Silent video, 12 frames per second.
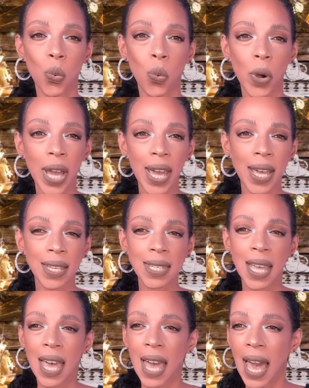waist
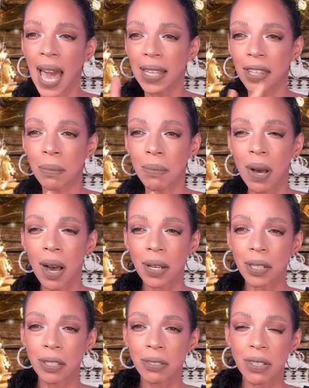and the
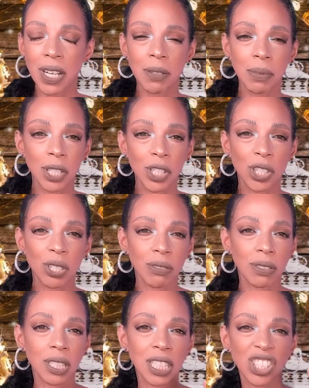monogram, and it's so
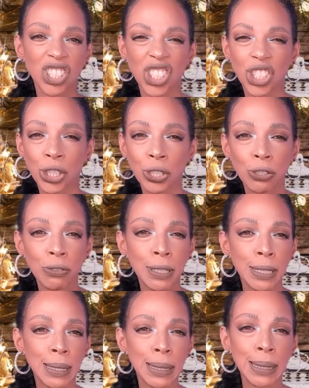
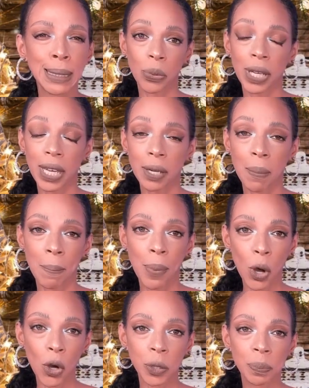luxurious. I'll get them
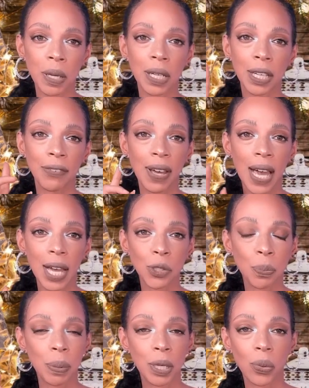both, but if I had
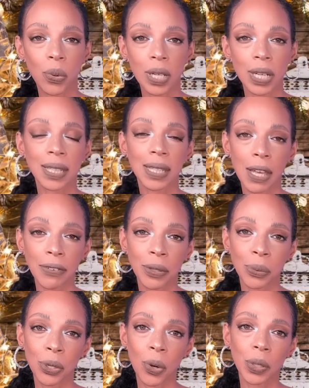to pick one, I
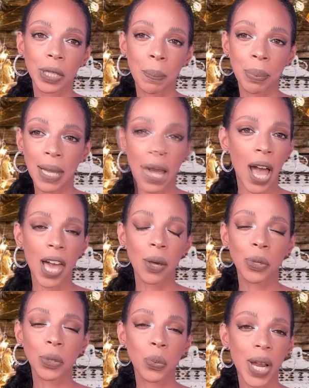definitely would go with the black. I
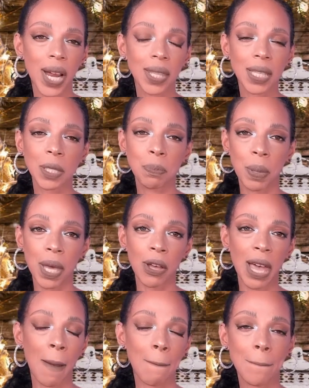would wear this
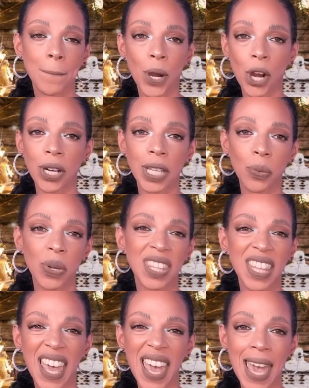belt and burn it with
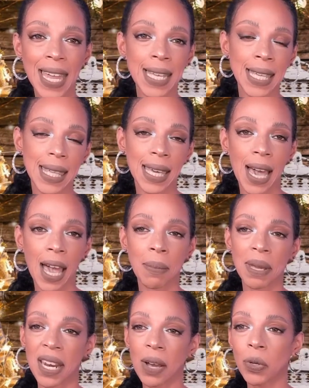anything. I
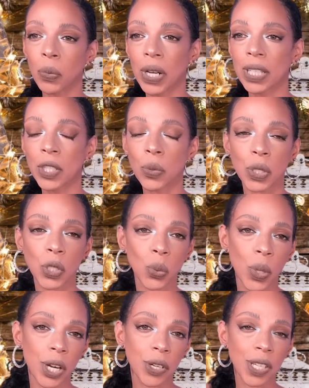mean, I would wear this with
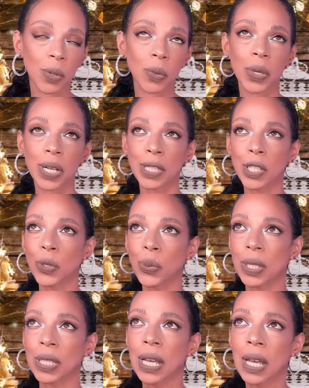sweaters. I would wear this with